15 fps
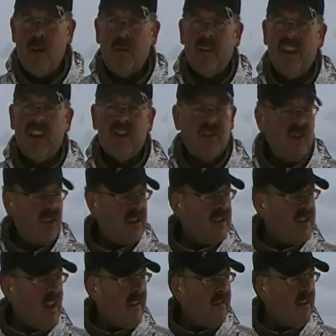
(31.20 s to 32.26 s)
probably issued.
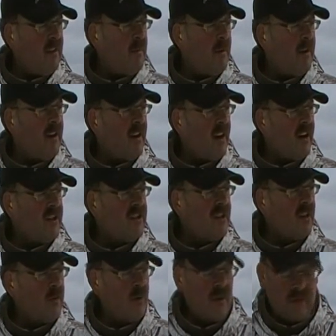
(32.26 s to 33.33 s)
It's definitely been an
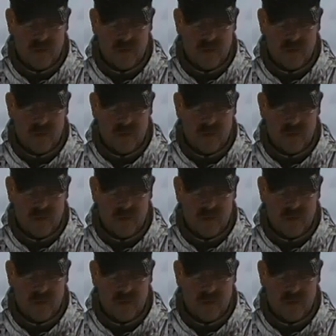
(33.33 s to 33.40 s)
Arsenal